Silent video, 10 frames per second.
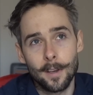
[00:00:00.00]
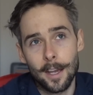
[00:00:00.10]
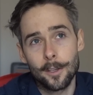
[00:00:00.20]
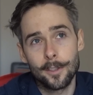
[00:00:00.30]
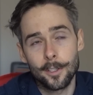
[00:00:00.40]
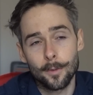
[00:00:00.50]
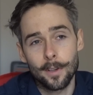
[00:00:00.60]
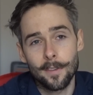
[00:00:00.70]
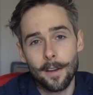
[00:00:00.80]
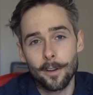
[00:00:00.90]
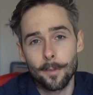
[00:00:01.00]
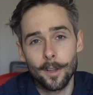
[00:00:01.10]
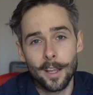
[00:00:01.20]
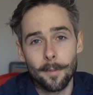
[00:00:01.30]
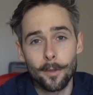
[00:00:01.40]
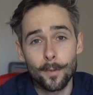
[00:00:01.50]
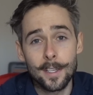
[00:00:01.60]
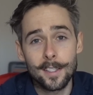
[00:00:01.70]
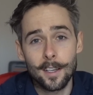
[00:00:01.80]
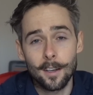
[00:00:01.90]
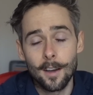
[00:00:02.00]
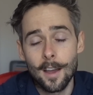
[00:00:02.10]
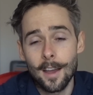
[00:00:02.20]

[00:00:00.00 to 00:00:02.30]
I use the 2500 milliamp 3 cell,